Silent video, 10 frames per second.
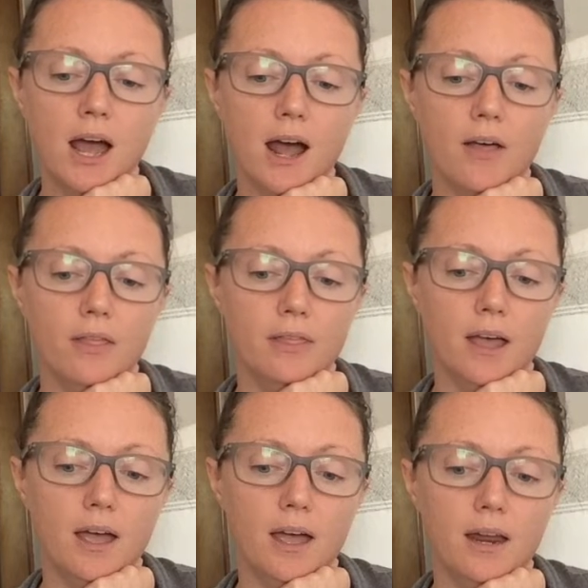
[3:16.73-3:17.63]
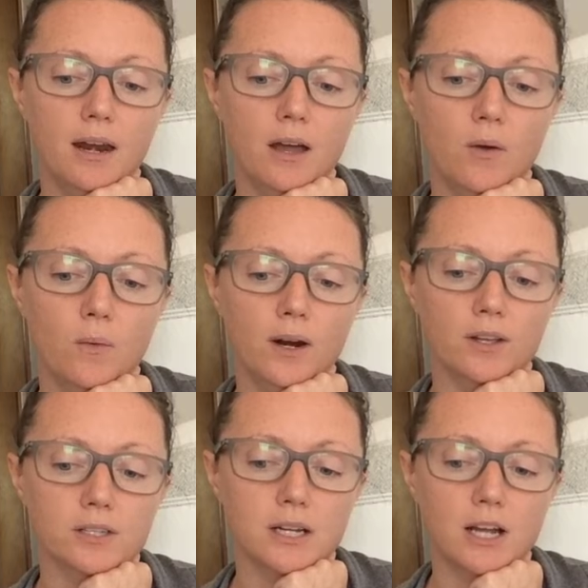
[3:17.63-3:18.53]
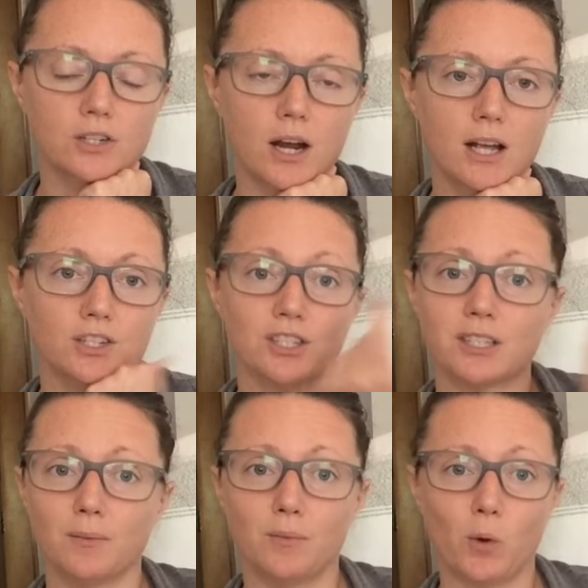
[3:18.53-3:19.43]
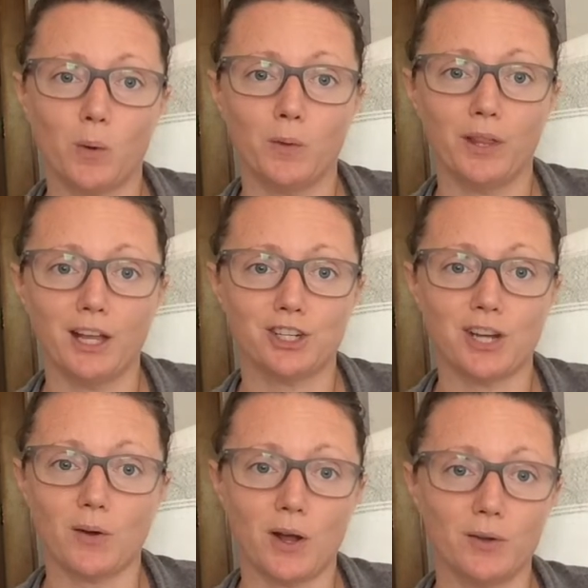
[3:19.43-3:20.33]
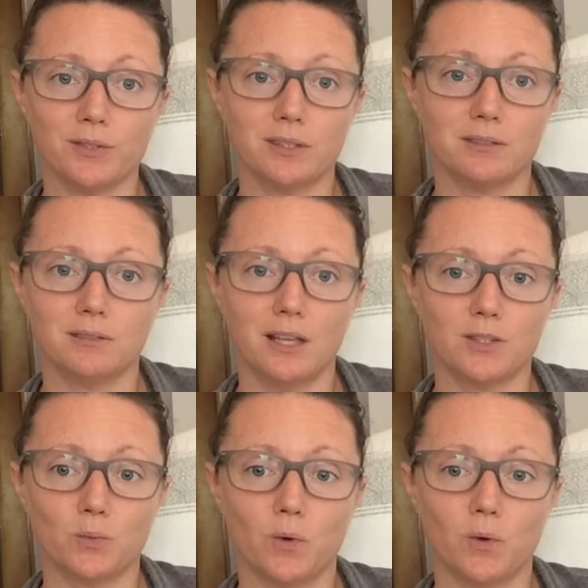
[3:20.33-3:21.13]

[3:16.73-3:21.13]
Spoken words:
And then what else did I try? Just some normal like shout out as